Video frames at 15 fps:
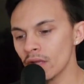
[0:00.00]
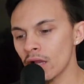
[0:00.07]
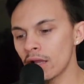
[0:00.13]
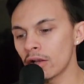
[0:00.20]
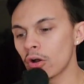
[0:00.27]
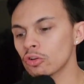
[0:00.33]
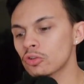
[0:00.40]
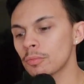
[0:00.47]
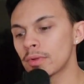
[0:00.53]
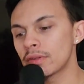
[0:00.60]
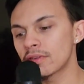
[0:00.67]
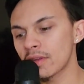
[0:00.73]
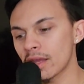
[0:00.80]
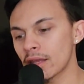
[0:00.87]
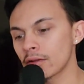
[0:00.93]
an ultimate
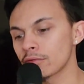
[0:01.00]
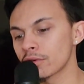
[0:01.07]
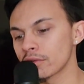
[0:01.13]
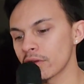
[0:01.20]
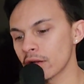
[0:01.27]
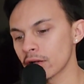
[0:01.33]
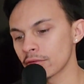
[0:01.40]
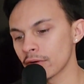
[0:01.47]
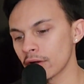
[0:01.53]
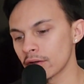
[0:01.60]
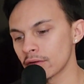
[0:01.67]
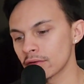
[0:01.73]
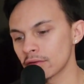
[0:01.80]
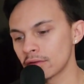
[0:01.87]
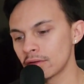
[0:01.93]
saying for
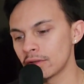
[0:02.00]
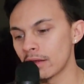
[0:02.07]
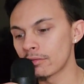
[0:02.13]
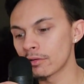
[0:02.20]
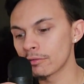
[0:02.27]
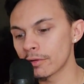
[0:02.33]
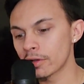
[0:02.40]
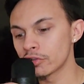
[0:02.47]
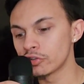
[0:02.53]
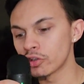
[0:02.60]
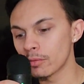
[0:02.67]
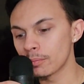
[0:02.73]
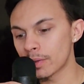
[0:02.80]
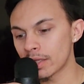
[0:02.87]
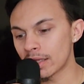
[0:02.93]
sacrifice: never fear
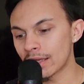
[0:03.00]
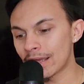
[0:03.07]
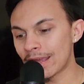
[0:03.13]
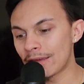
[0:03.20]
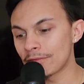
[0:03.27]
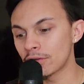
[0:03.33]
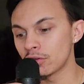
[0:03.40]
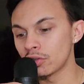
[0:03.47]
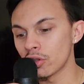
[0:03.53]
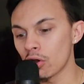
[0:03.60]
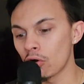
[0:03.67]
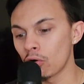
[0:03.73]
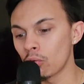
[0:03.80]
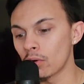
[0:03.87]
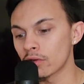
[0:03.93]
jumping if you
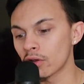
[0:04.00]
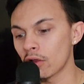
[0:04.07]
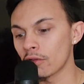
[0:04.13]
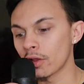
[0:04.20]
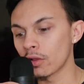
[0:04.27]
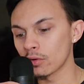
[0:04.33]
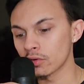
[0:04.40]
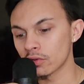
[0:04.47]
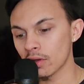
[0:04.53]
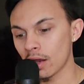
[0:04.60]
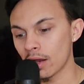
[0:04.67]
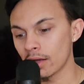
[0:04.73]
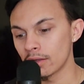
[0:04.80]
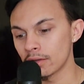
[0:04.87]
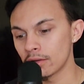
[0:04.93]
know what's on the other
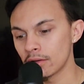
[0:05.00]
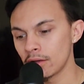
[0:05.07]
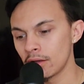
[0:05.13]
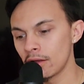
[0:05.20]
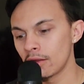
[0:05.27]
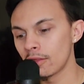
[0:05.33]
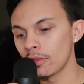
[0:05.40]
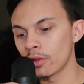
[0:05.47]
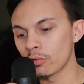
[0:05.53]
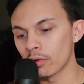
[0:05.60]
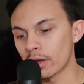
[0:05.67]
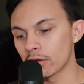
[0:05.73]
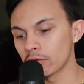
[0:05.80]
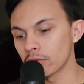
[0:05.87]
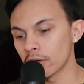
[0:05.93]
side. The
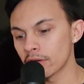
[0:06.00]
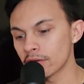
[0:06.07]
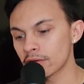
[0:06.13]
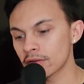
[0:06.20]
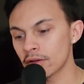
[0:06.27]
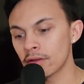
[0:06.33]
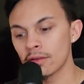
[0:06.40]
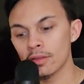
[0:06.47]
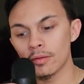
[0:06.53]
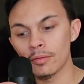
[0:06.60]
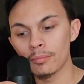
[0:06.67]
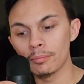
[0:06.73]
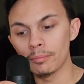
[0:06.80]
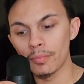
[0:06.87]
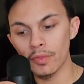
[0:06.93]
greater risk, the
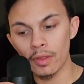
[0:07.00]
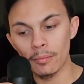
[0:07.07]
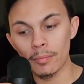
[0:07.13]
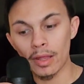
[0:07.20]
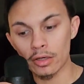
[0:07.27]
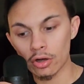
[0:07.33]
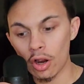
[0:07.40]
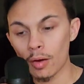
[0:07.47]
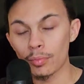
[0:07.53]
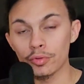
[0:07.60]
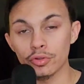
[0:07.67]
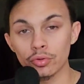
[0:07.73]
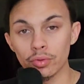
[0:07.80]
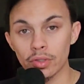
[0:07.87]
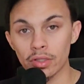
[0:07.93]
better
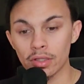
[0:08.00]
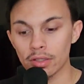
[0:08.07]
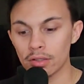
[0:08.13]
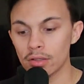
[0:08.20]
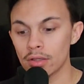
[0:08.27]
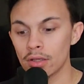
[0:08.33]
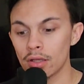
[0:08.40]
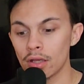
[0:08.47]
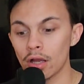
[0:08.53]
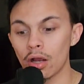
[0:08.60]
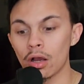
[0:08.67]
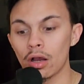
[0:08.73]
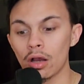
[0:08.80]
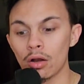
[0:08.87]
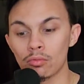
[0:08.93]
opportunity
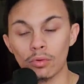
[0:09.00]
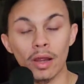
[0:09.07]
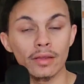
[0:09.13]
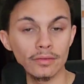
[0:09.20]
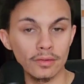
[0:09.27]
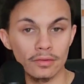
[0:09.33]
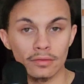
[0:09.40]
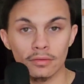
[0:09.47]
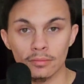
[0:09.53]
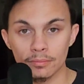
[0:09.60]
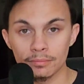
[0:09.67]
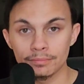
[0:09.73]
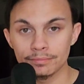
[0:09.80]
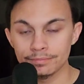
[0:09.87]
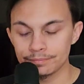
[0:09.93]
arises.
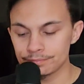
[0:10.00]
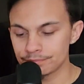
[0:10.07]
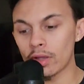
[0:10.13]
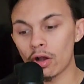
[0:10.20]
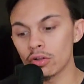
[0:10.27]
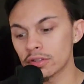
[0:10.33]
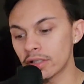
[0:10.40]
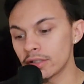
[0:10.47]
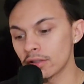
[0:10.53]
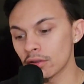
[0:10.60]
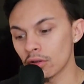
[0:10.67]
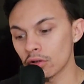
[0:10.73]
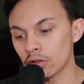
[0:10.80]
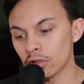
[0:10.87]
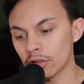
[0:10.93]
Y'all
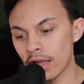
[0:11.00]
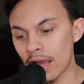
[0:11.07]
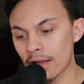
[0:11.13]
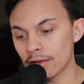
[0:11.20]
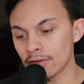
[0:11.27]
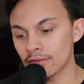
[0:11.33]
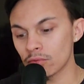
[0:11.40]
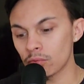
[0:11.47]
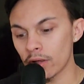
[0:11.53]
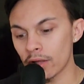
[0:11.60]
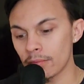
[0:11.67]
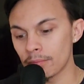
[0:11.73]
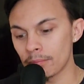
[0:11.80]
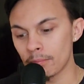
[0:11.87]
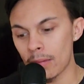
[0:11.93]
didn't learn how to
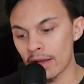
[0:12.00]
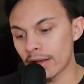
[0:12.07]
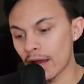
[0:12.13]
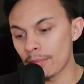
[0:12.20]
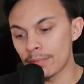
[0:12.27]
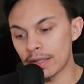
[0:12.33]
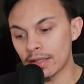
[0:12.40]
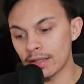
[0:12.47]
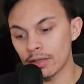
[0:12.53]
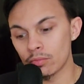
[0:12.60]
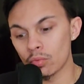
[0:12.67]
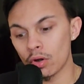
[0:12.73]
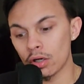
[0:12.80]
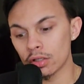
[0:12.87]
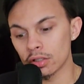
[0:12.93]
swim by not being in
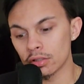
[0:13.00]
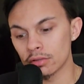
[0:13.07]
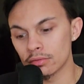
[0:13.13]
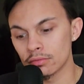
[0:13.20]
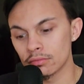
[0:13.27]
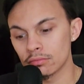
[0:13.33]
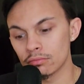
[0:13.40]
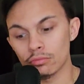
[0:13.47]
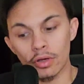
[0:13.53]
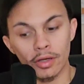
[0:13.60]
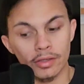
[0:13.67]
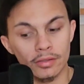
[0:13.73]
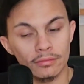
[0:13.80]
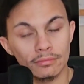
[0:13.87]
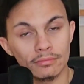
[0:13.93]
water,
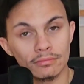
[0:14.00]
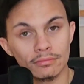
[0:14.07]
right?